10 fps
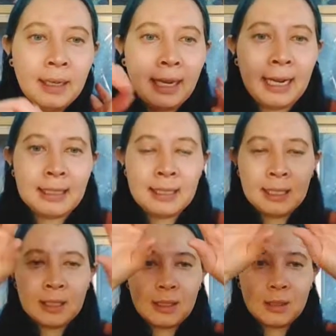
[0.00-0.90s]
It has
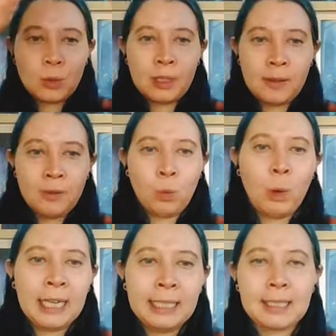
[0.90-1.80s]
this sort of
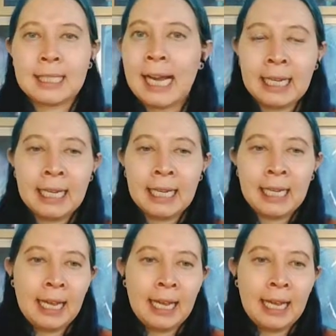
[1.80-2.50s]
white siding.